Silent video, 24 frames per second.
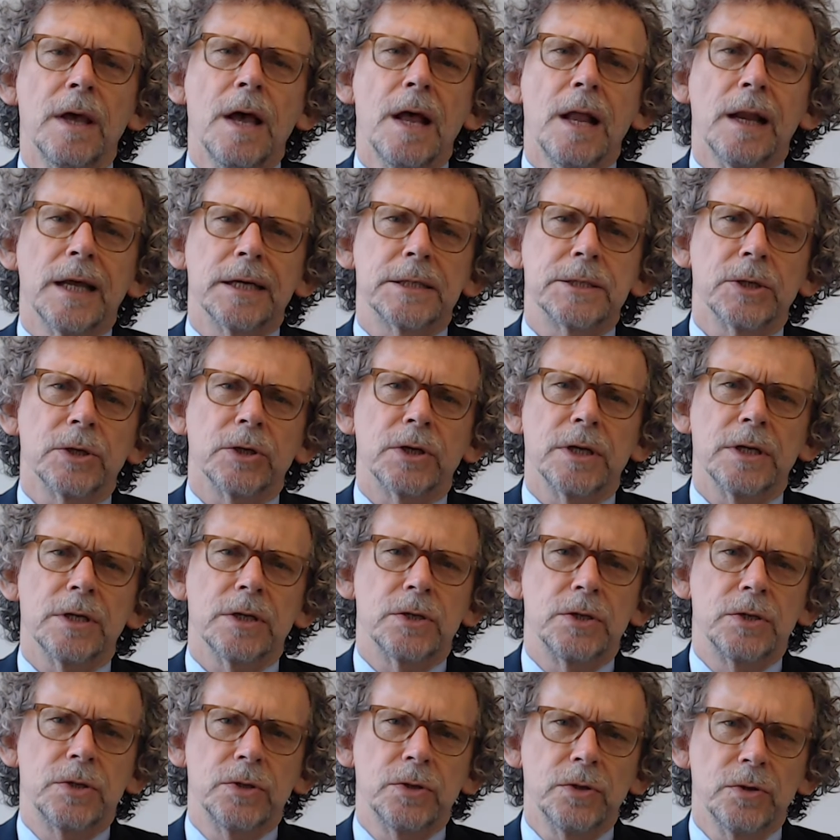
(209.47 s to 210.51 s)
Let's look
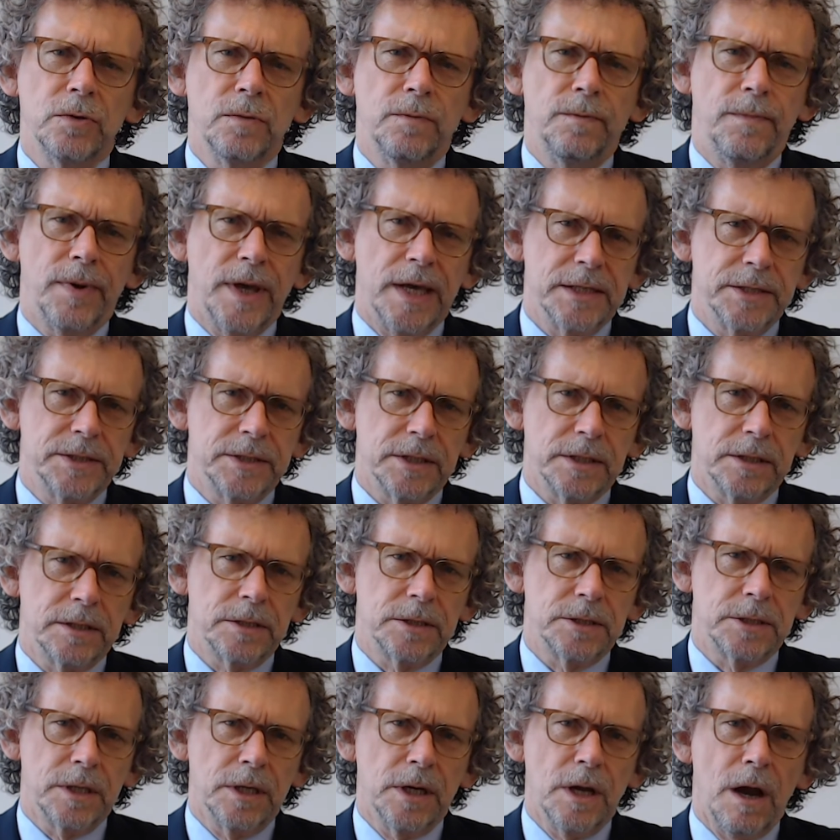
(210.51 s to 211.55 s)
at two basic
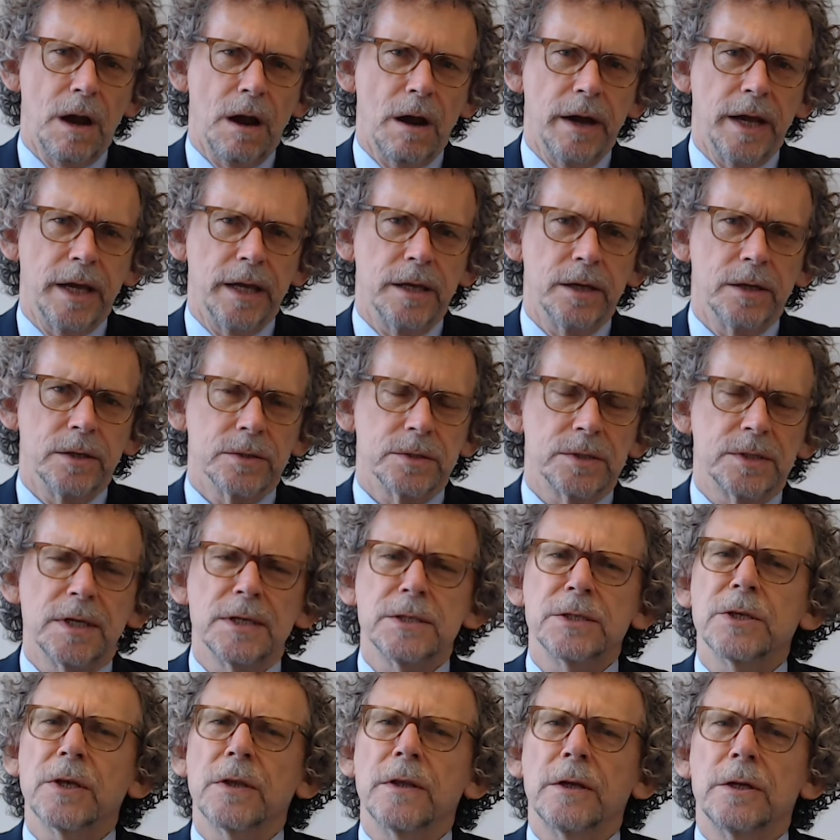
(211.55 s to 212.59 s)
scenarios.
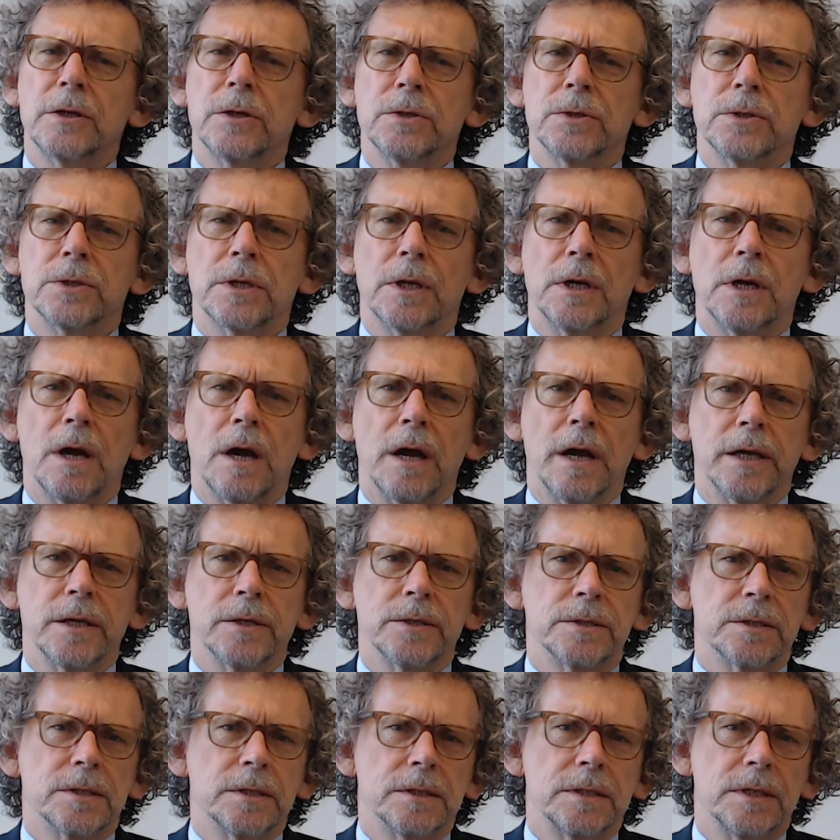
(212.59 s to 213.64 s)
These are the two
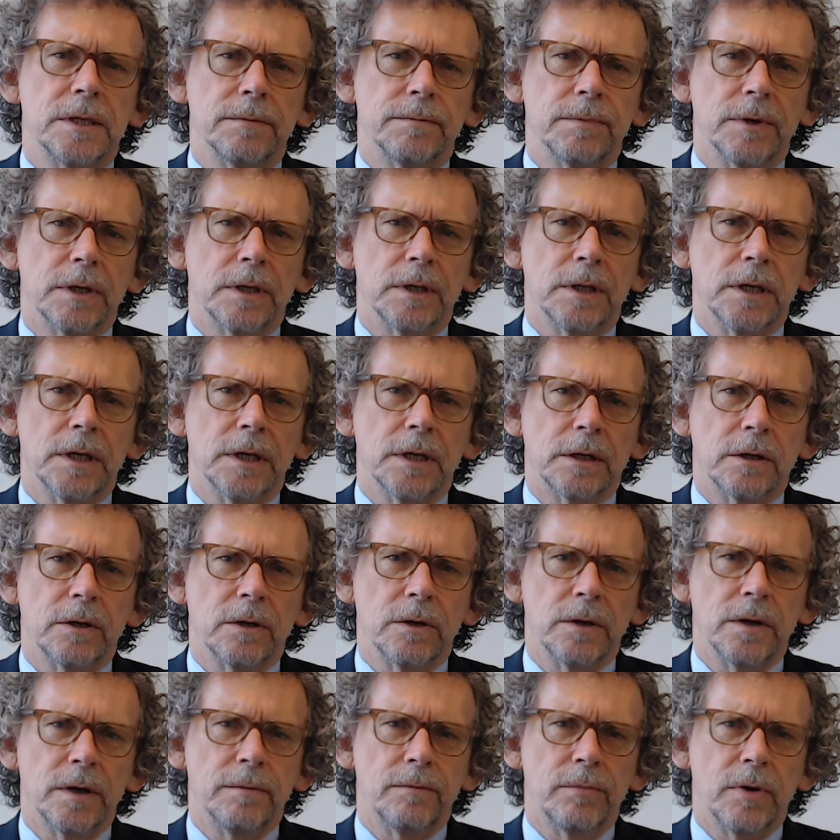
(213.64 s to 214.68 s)
scenarios that typically
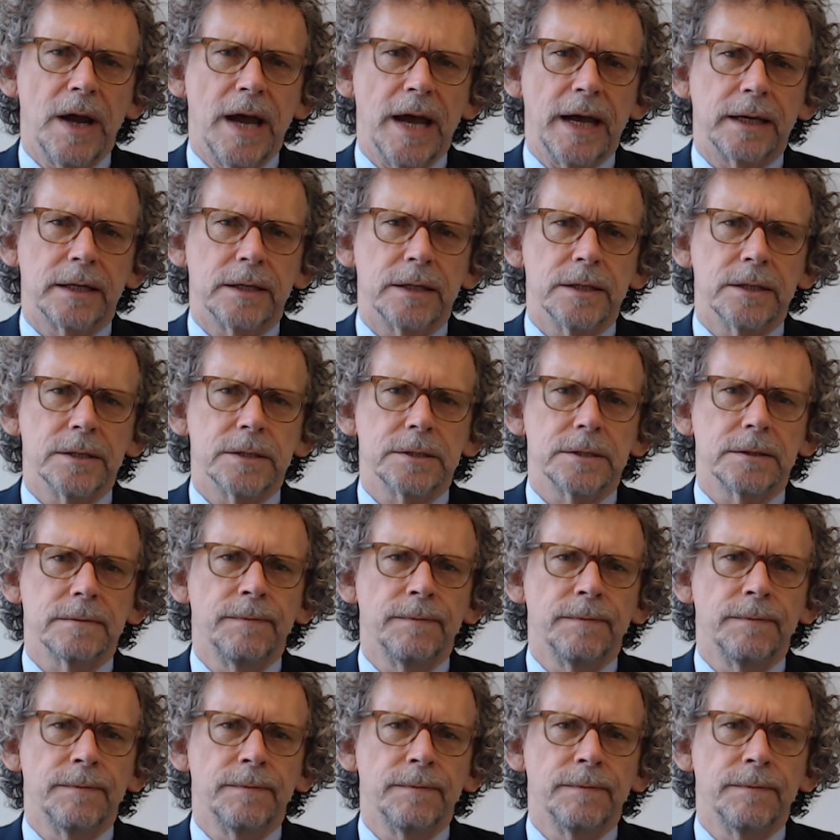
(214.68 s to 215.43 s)
occur in practice.